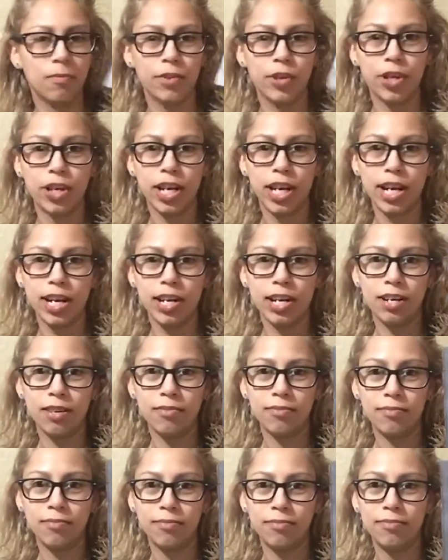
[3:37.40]
your hair,
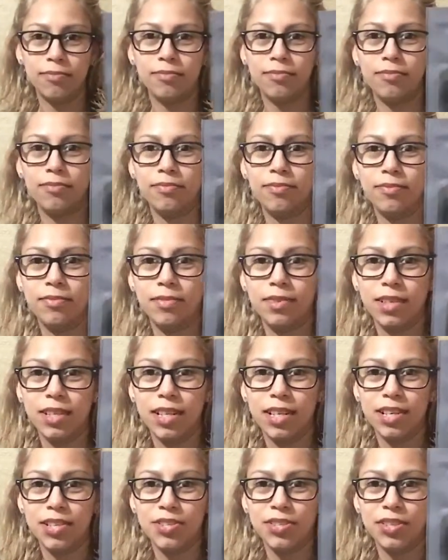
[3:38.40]

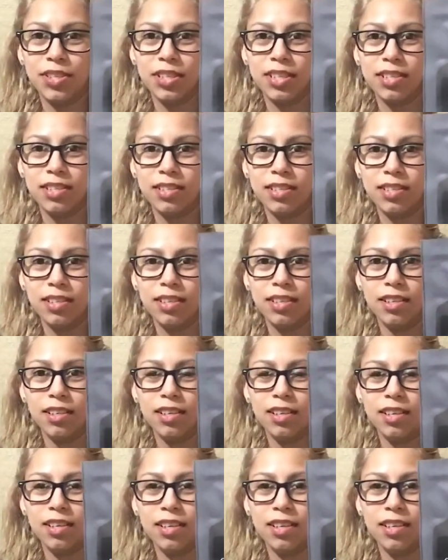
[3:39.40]
as you can see.